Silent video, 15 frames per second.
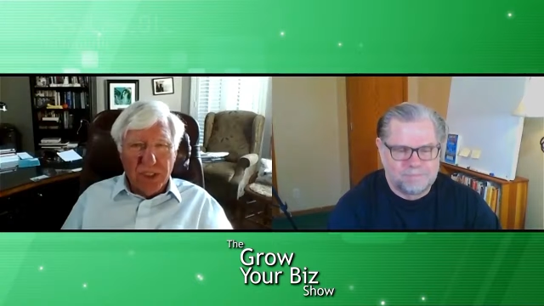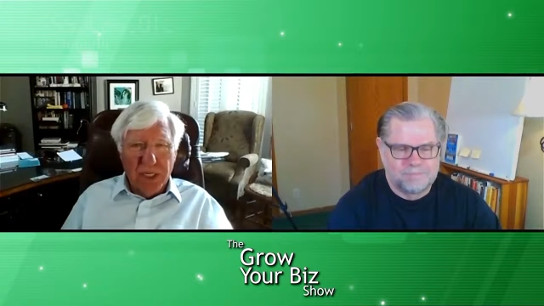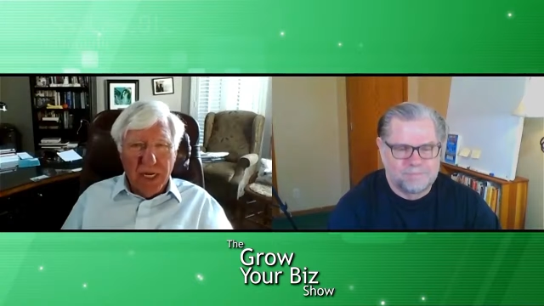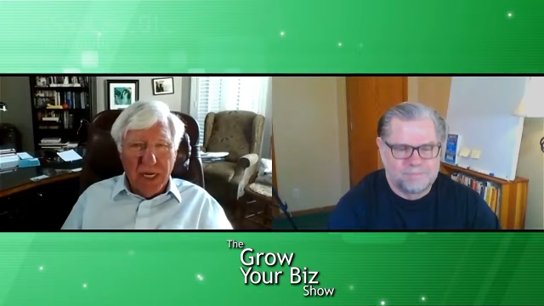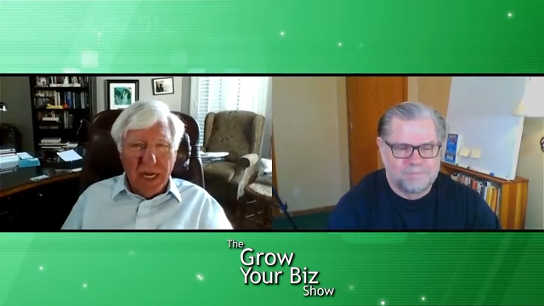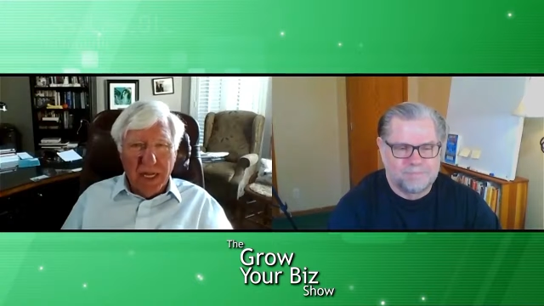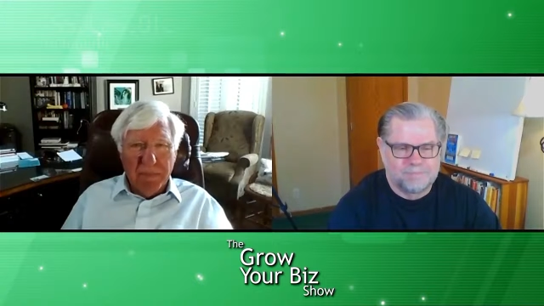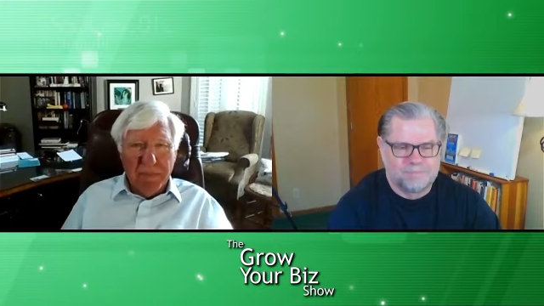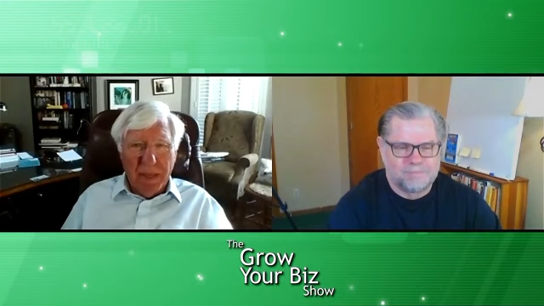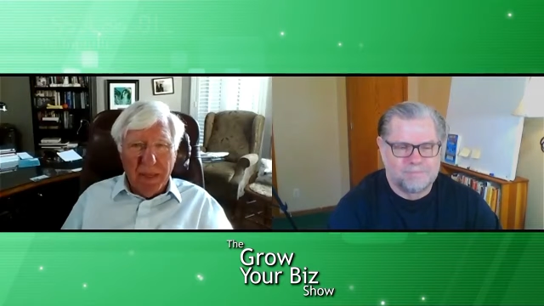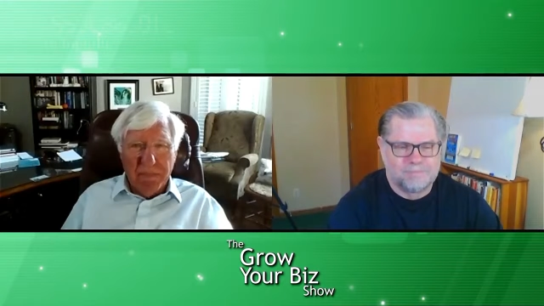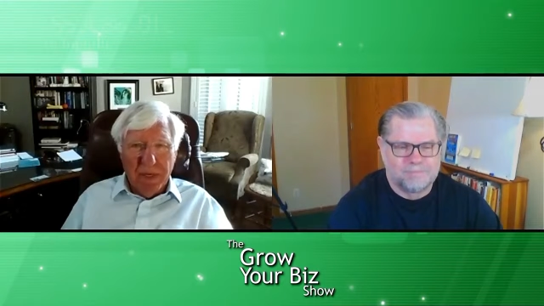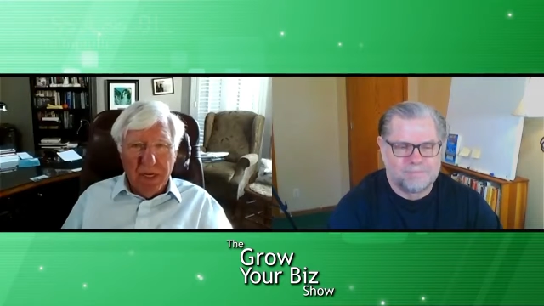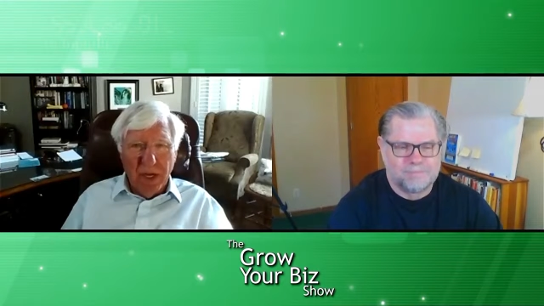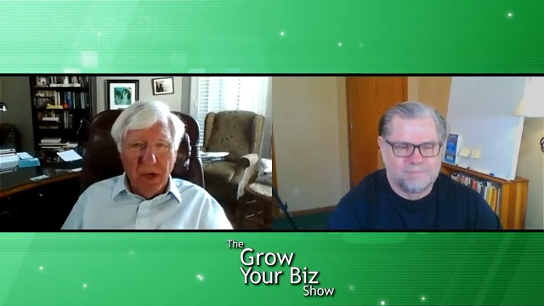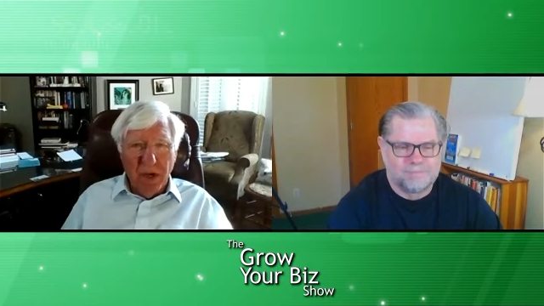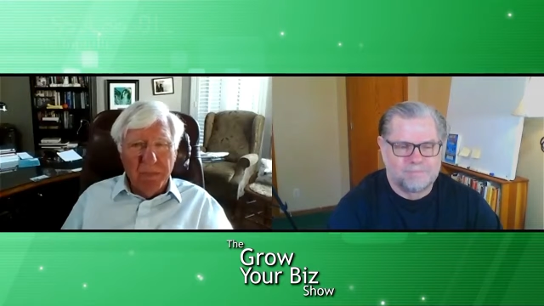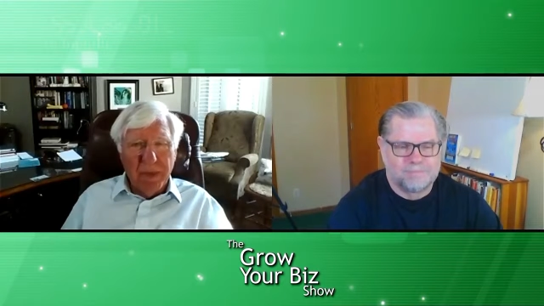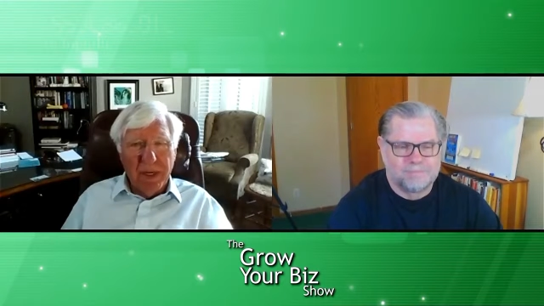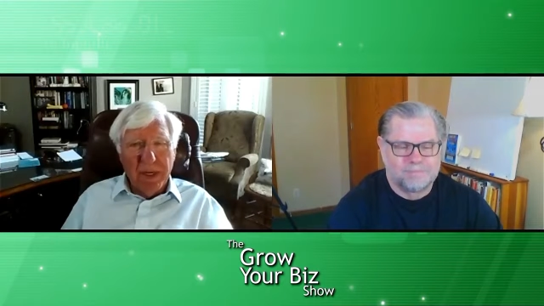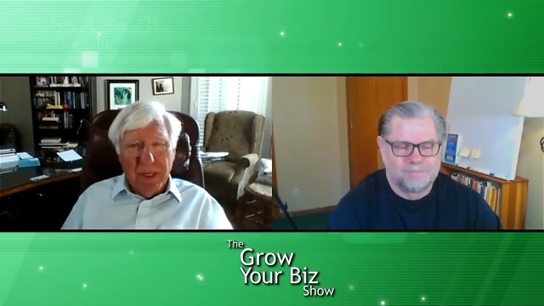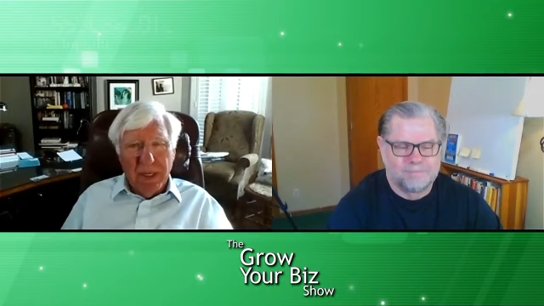Speaker 1: and letting people know.
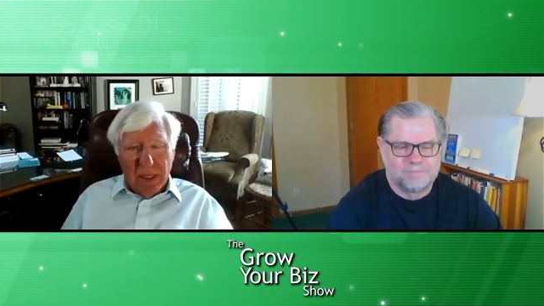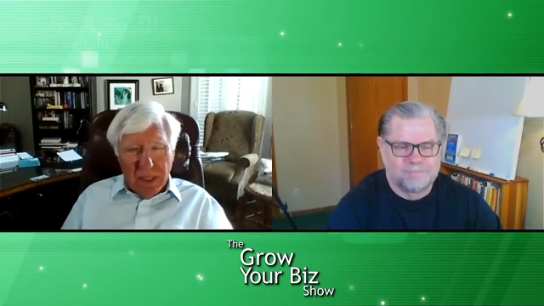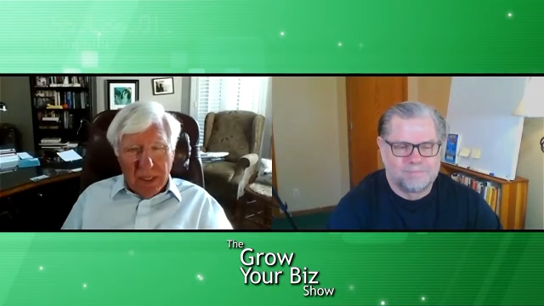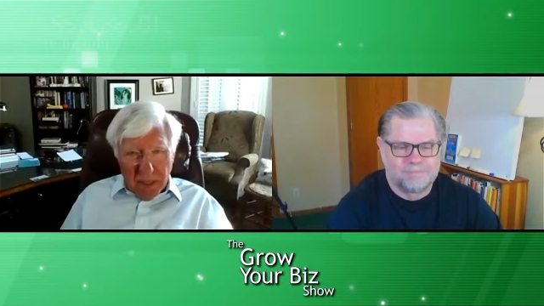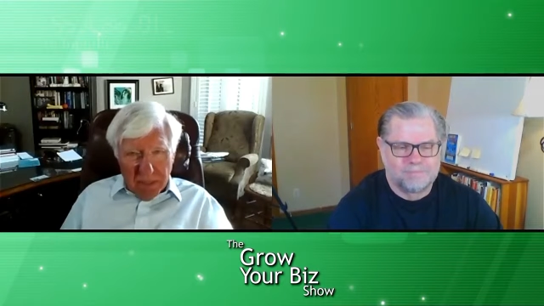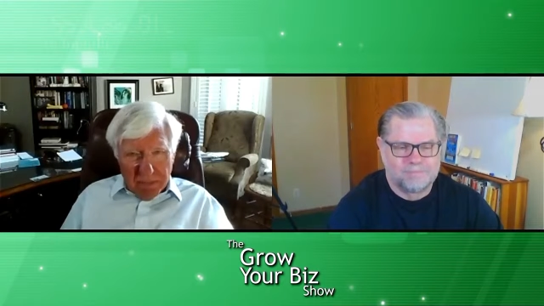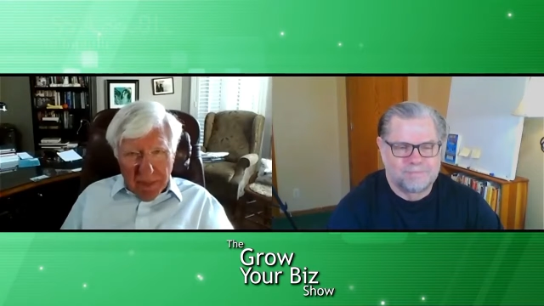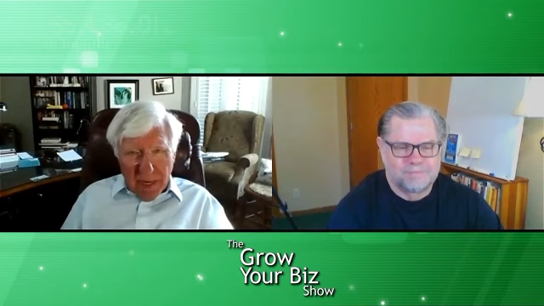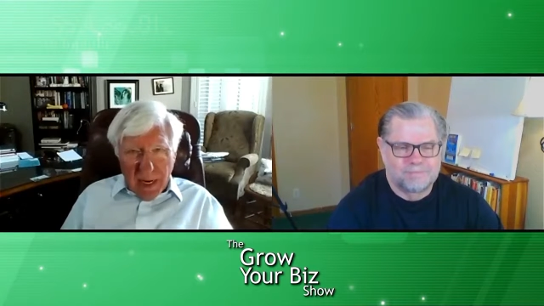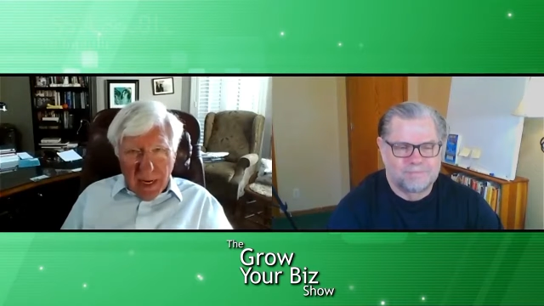But but a